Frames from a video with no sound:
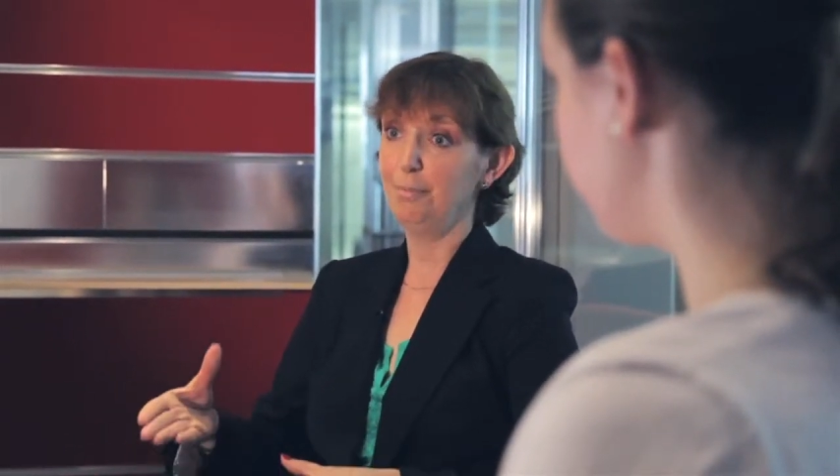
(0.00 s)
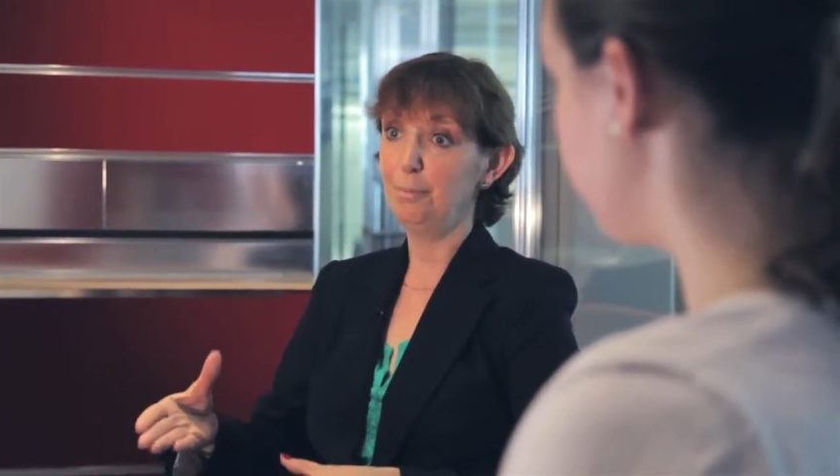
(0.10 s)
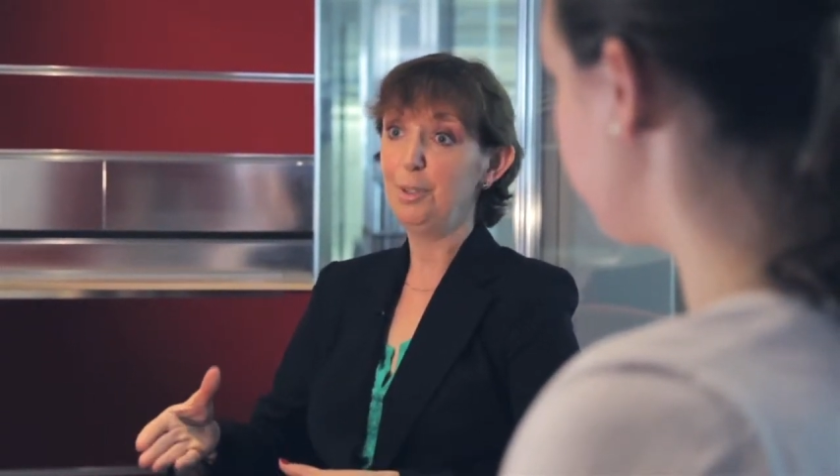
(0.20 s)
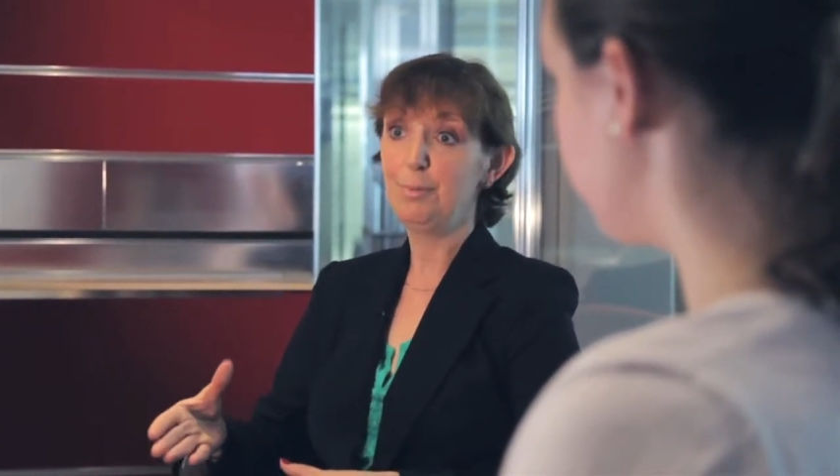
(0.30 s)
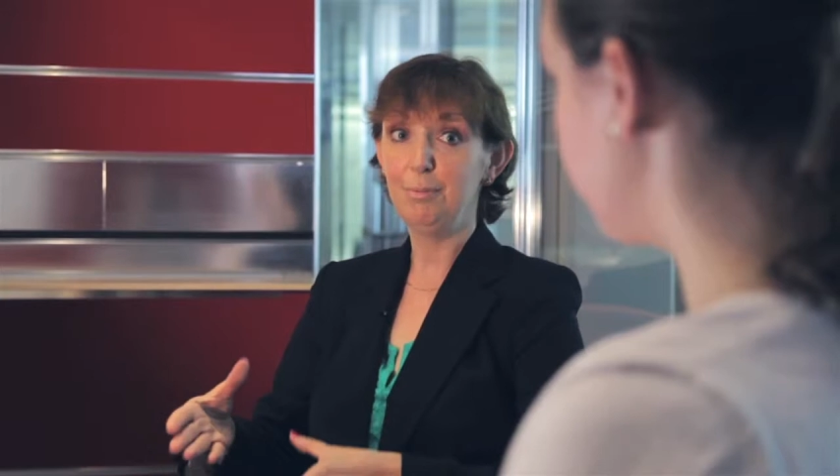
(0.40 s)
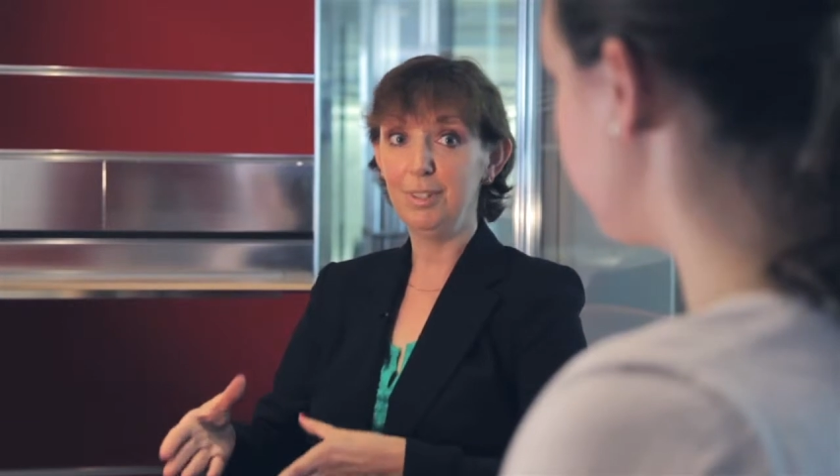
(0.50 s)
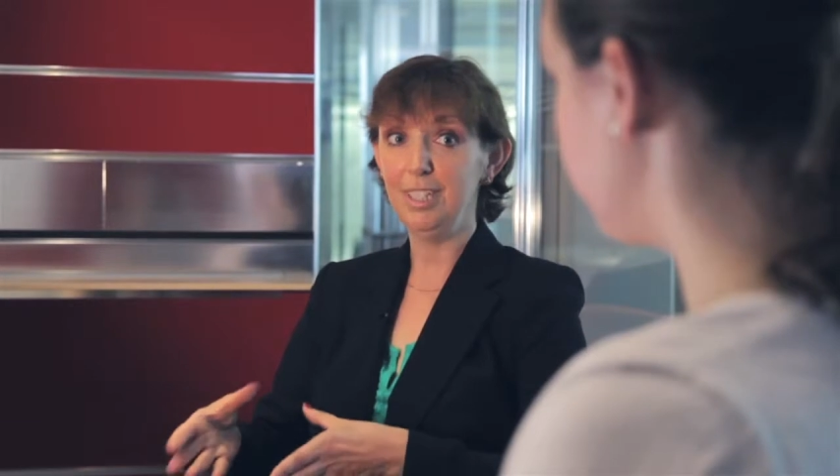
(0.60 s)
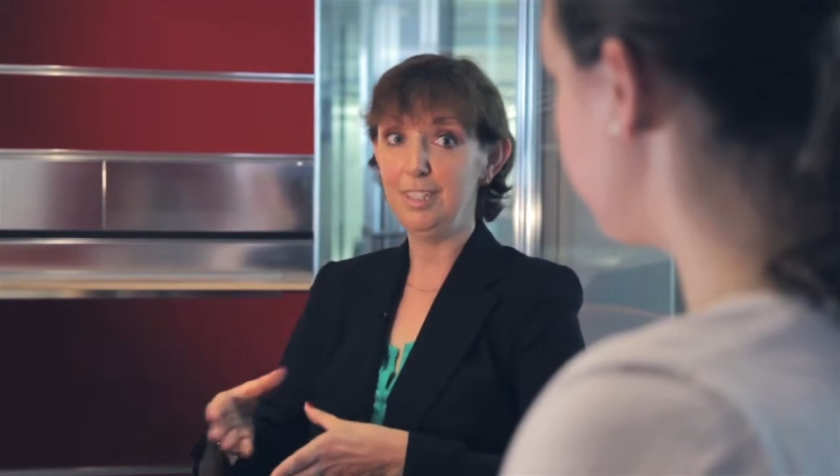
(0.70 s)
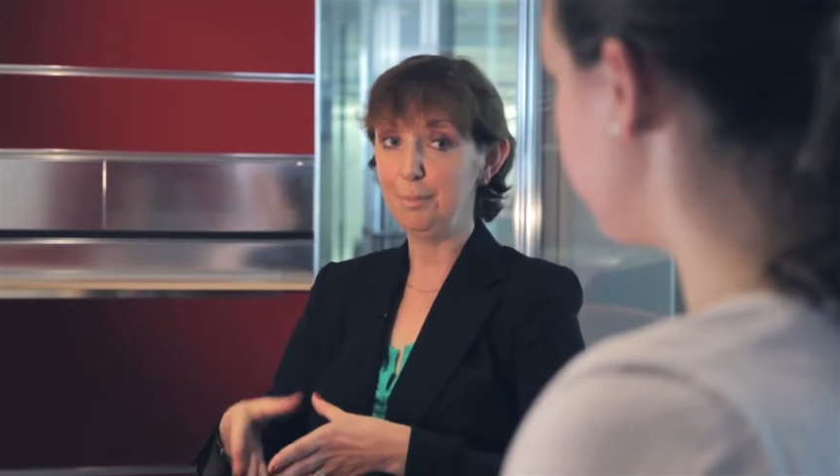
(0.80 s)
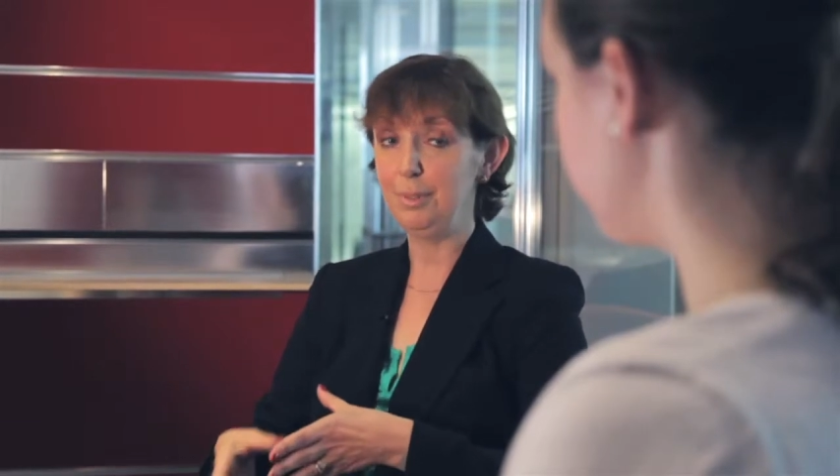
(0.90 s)
We've been
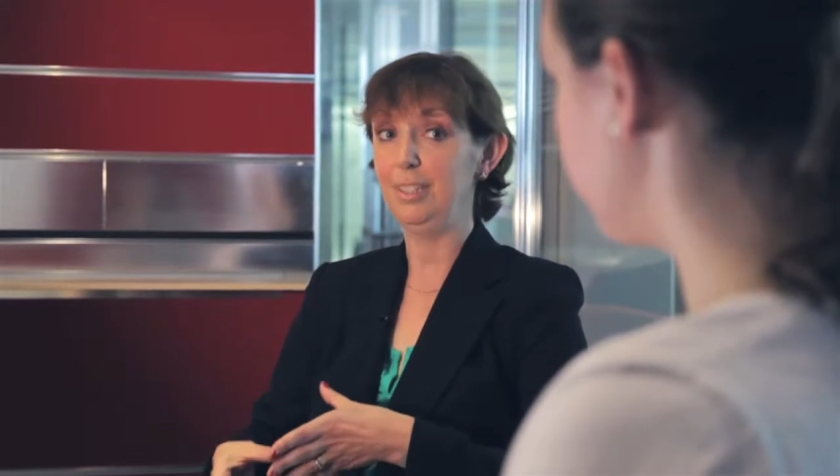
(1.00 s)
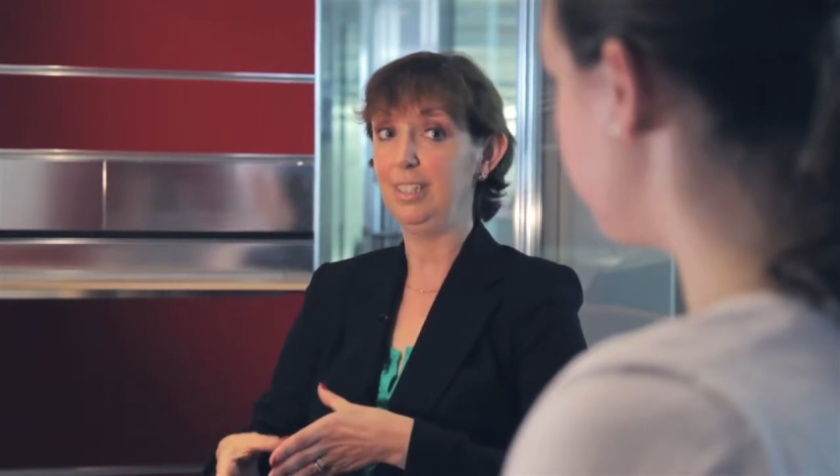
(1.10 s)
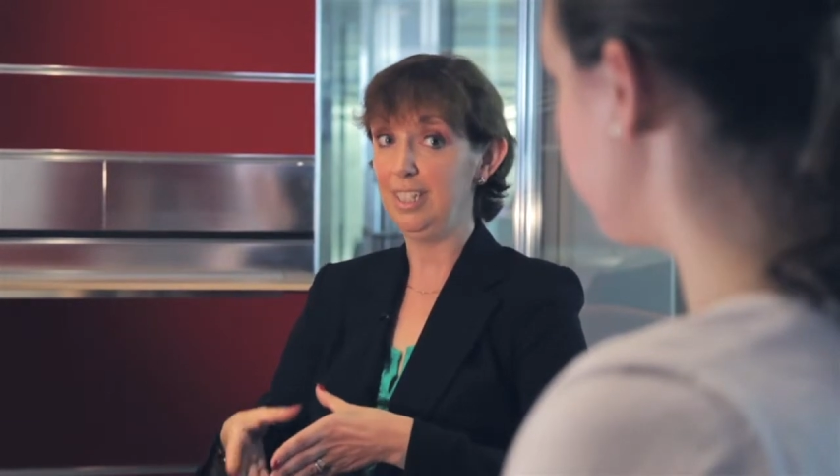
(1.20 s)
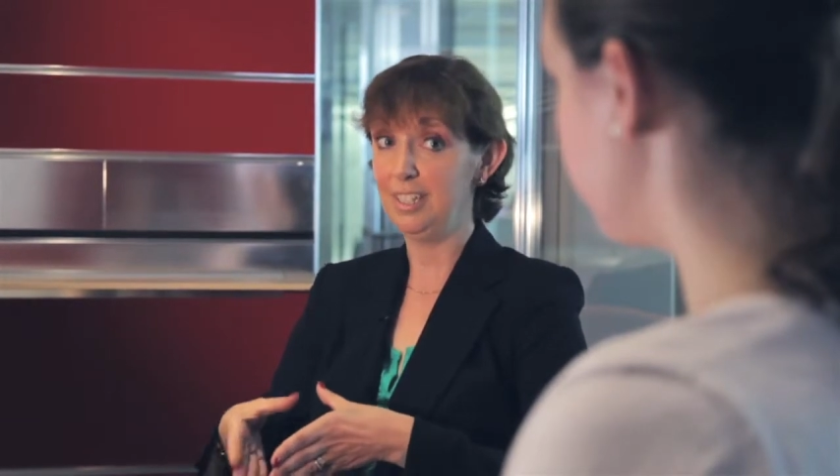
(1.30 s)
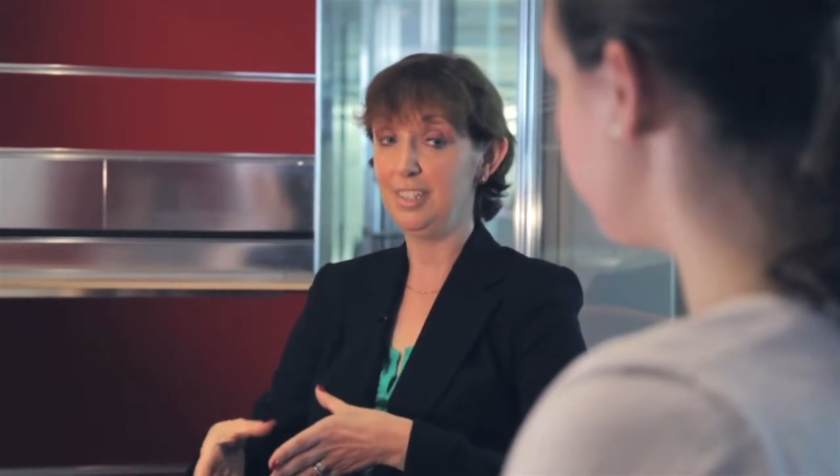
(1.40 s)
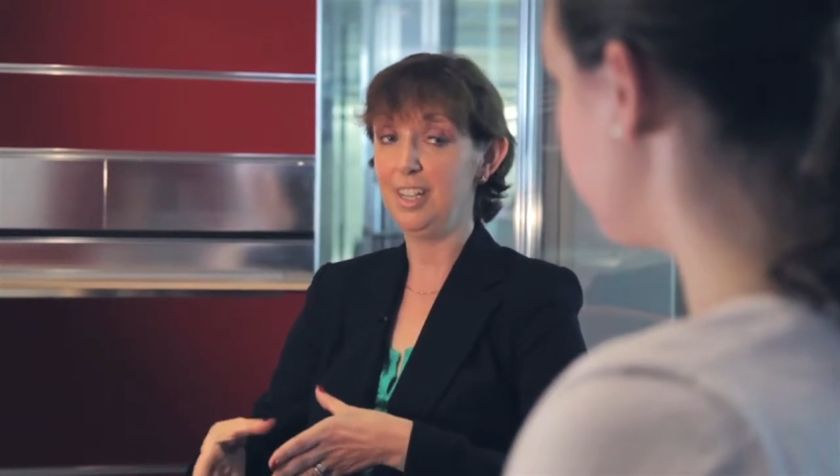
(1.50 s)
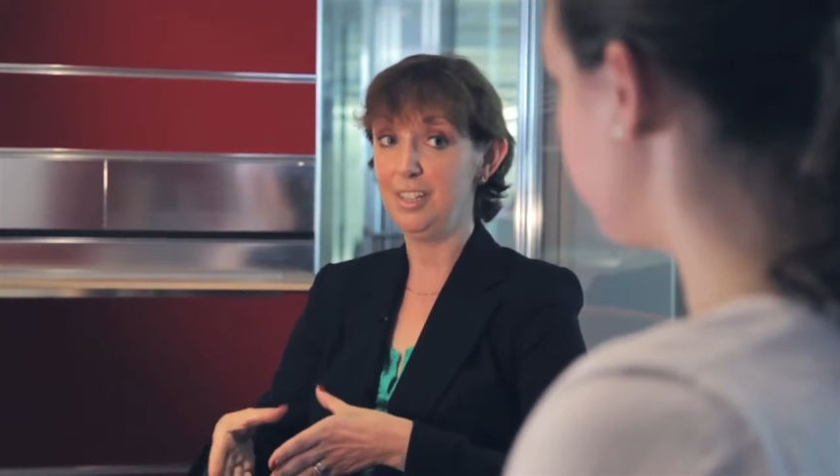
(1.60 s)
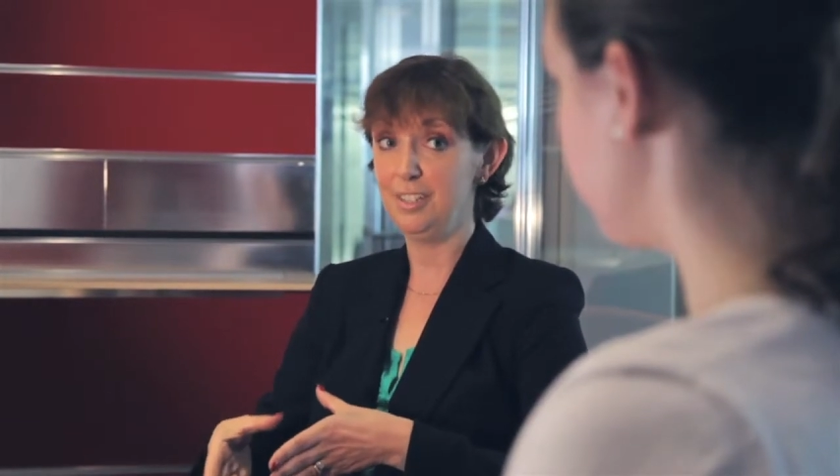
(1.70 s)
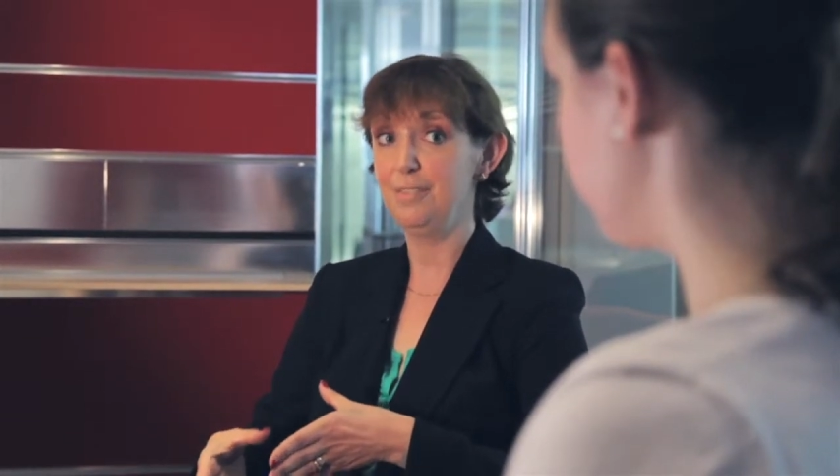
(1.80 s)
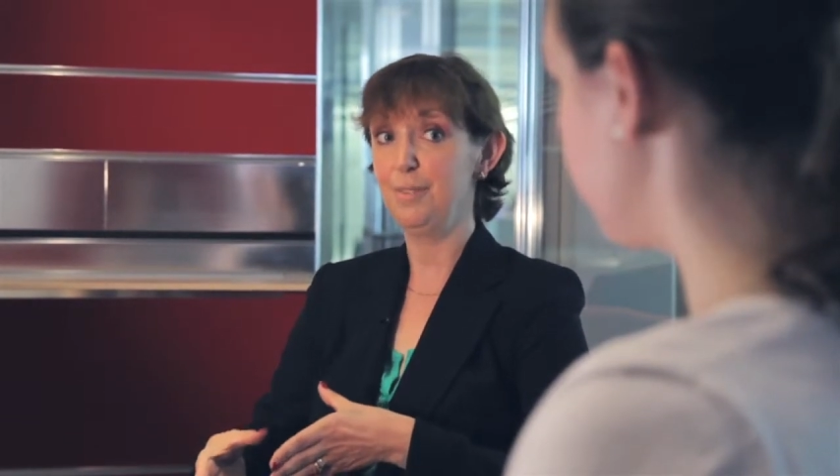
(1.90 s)
really championing the education